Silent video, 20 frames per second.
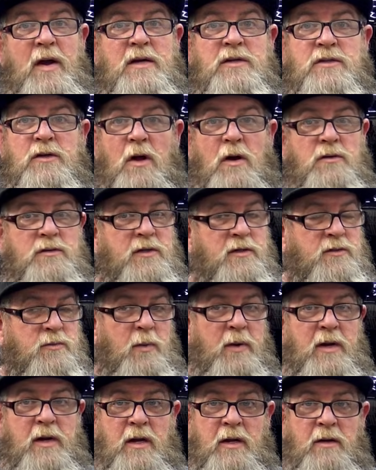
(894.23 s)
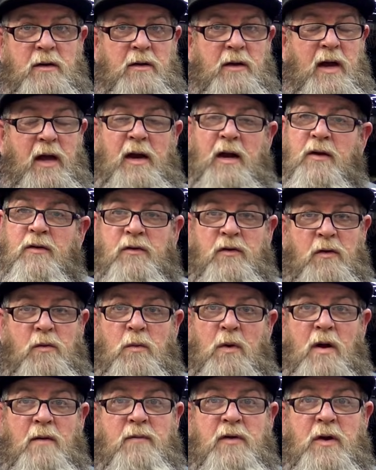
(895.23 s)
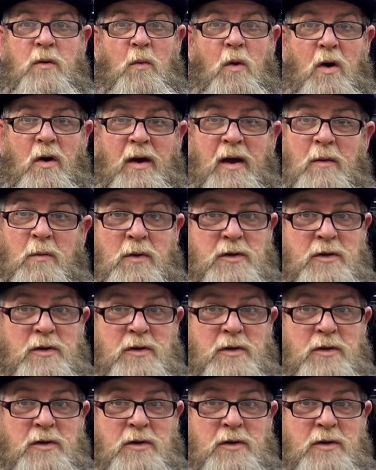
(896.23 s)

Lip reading: as close as we can get it to wherever you want it,